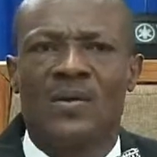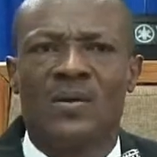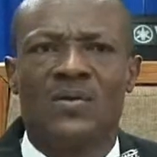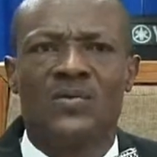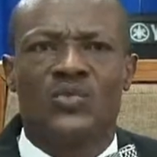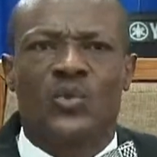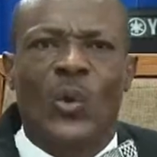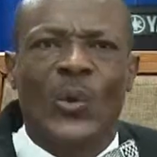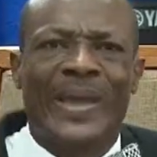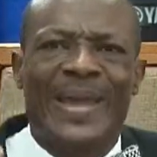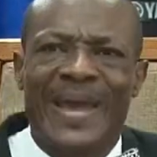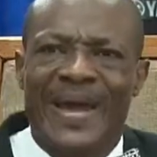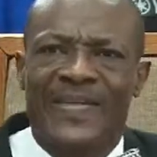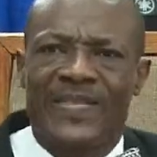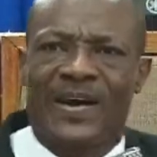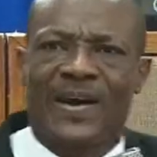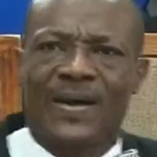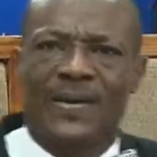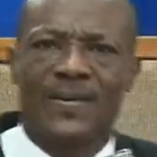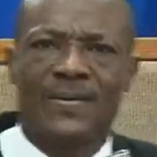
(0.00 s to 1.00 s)

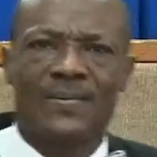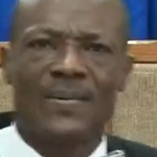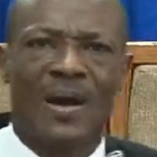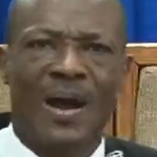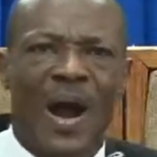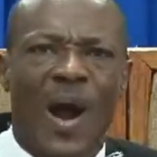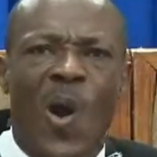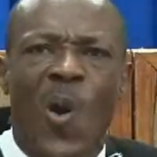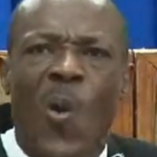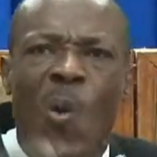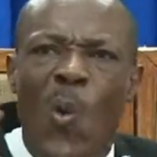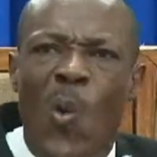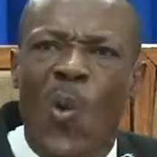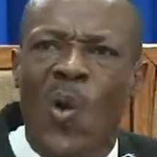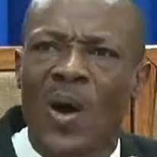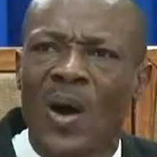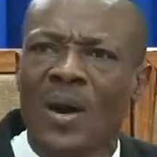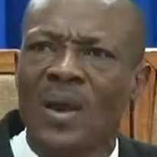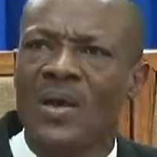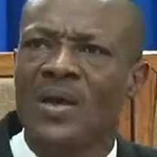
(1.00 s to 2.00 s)
together a
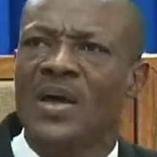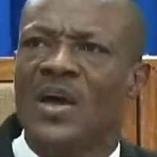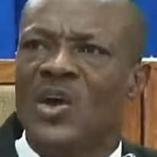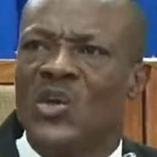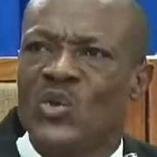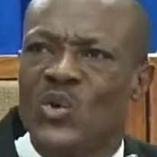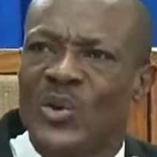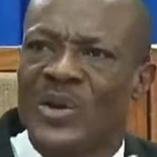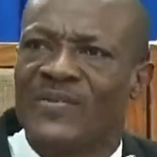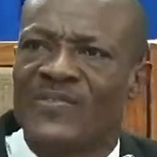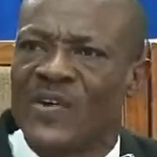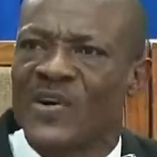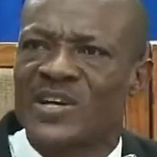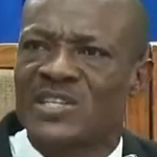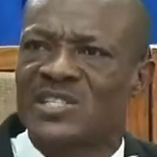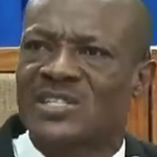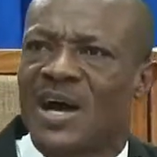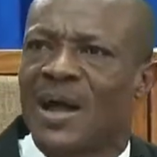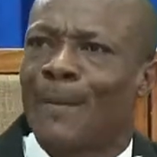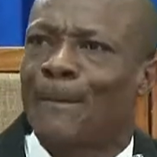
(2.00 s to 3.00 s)
whole
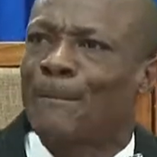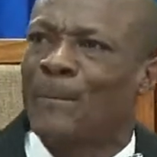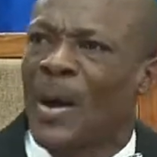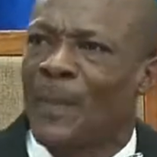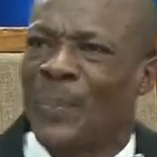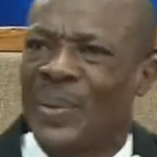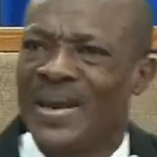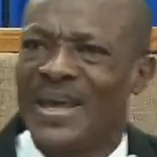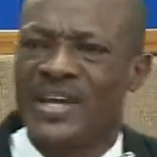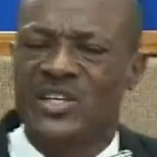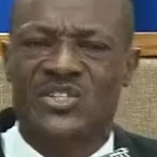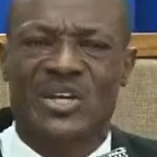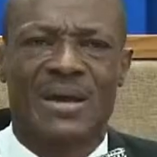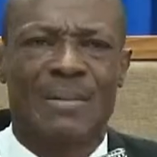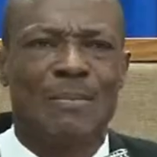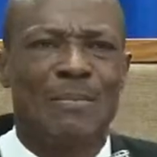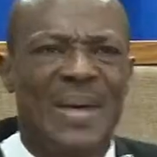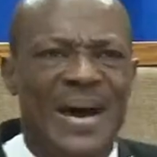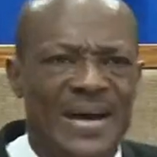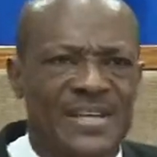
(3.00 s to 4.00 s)
universal population
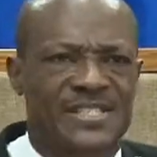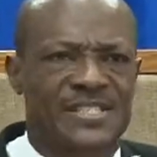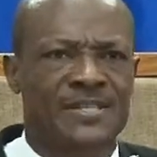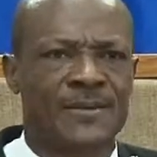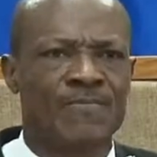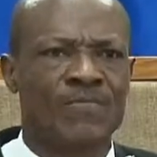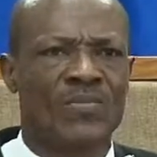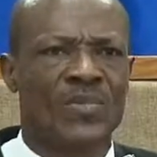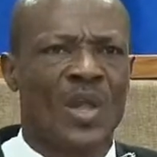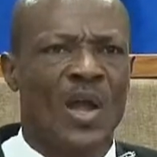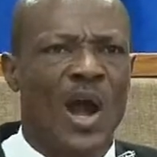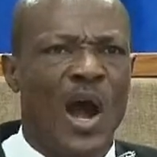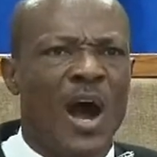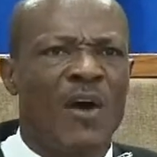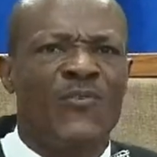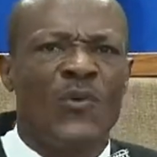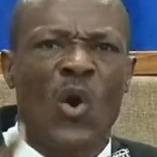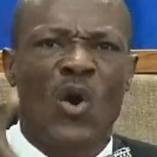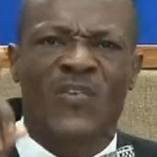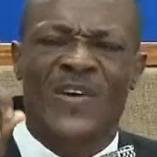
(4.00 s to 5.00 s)
mass of
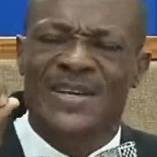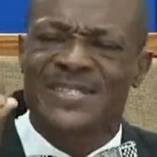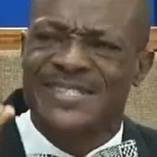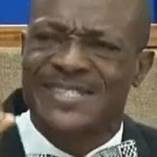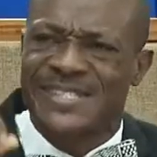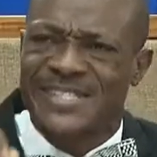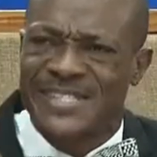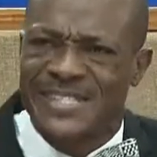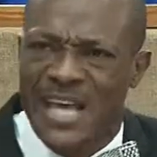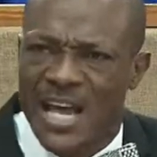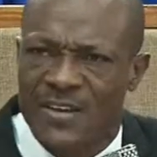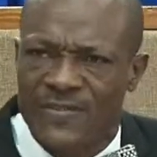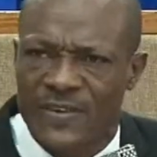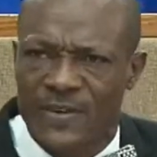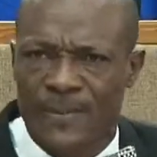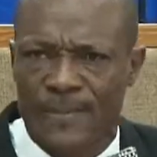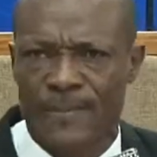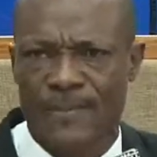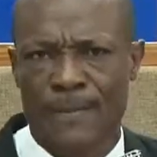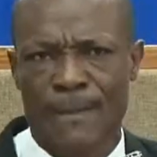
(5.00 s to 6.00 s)
over
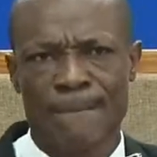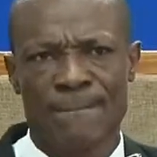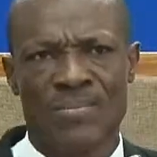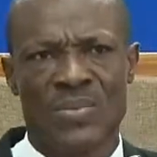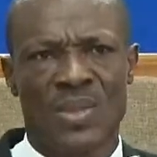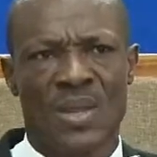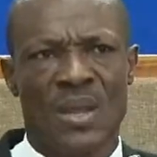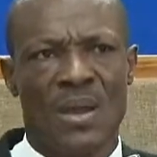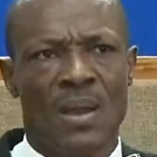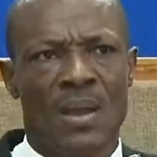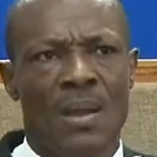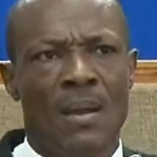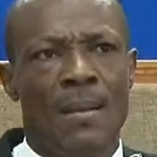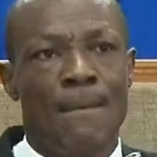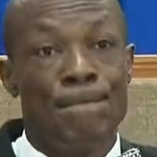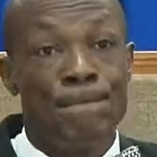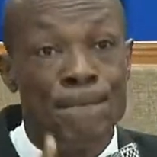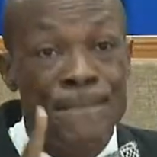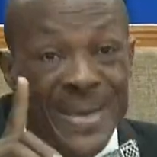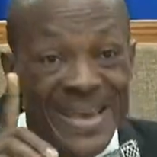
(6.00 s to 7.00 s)
7
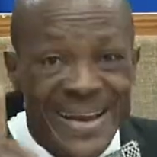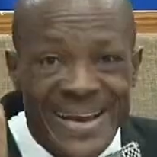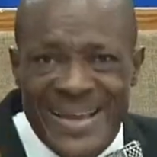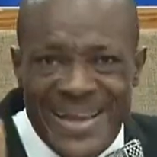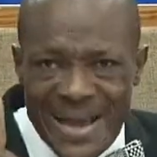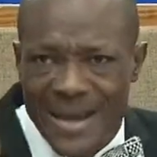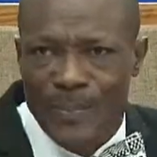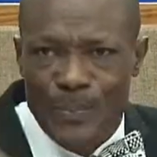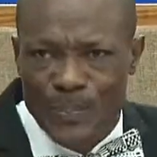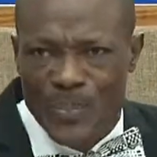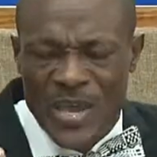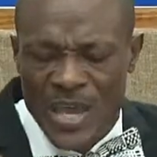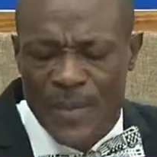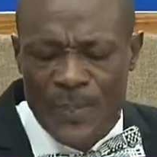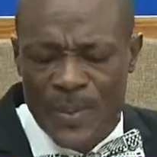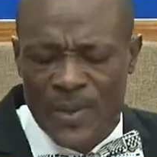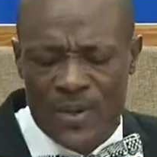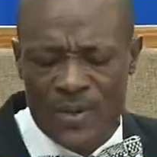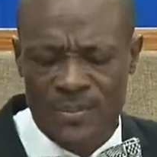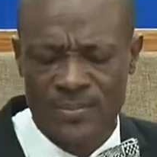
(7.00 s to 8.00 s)
billion
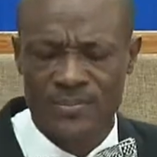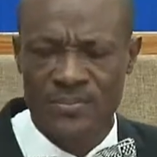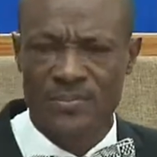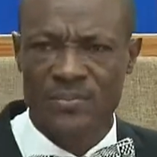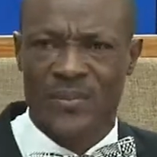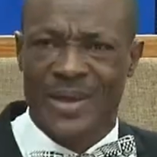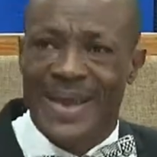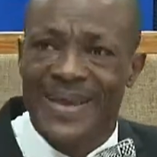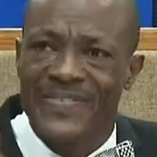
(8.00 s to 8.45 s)
people in